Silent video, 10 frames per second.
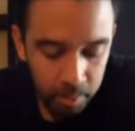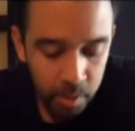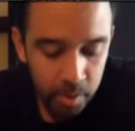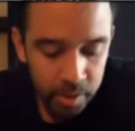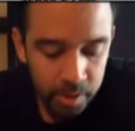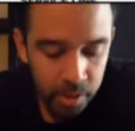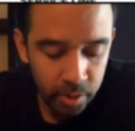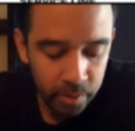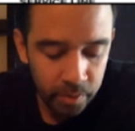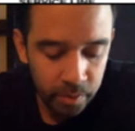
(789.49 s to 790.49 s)
Blue is
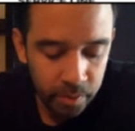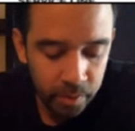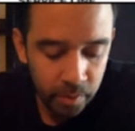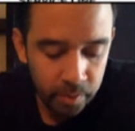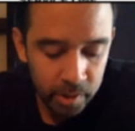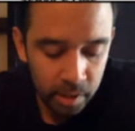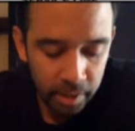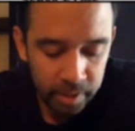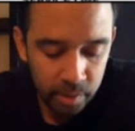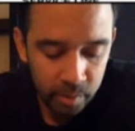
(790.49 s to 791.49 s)
used for the service
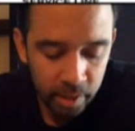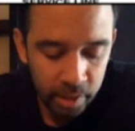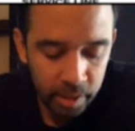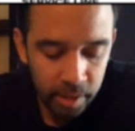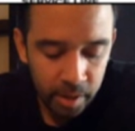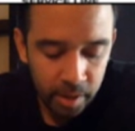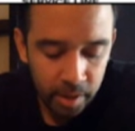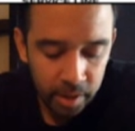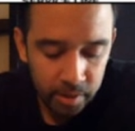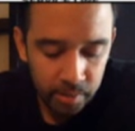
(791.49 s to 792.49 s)
lines and red
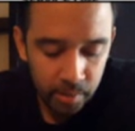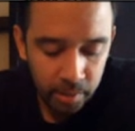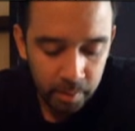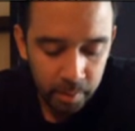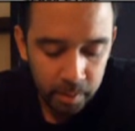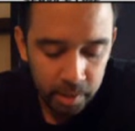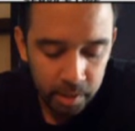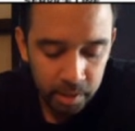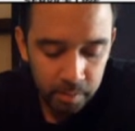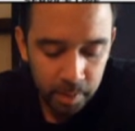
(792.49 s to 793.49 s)
is for the
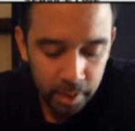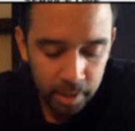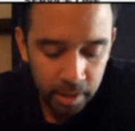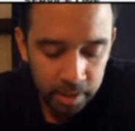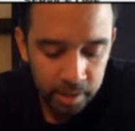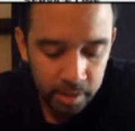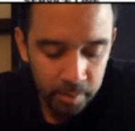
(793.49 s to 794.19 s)
emergency supply lines.